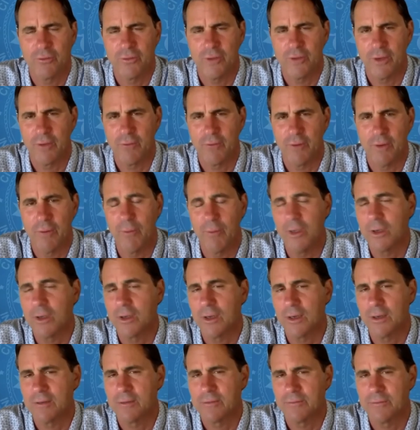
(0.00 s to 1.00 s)
on gray whale
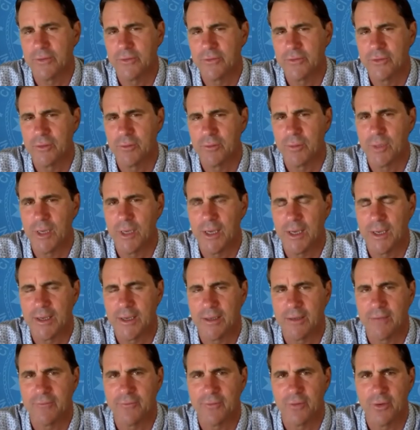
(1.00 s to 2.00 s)
conservation in Baja
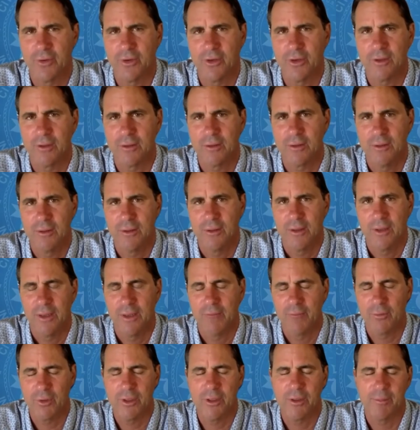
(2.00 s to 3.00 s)
California, and
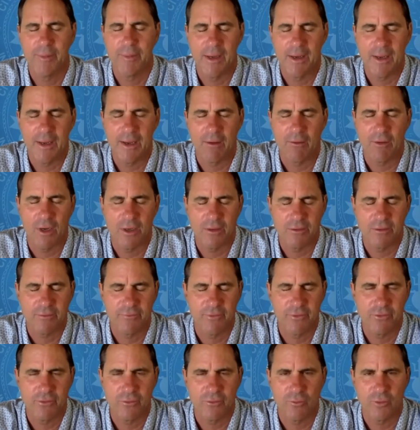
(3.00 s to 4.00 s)
really about how
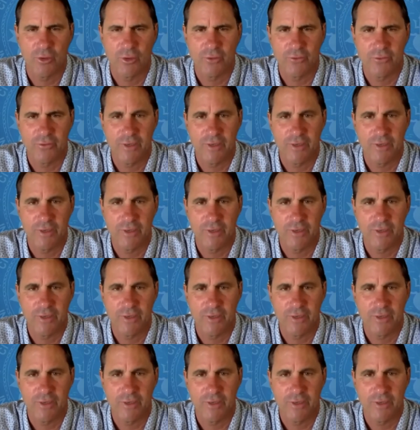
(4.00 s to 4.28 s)
conservation works.